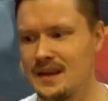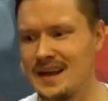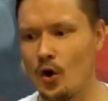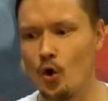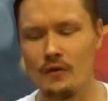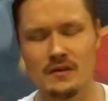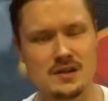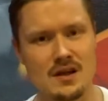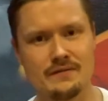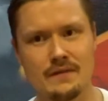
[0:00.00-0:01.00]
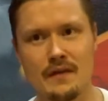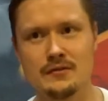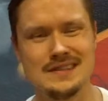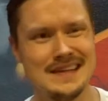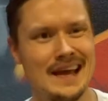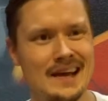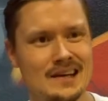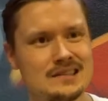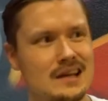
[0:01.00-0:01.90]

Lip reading: all of us love to dance.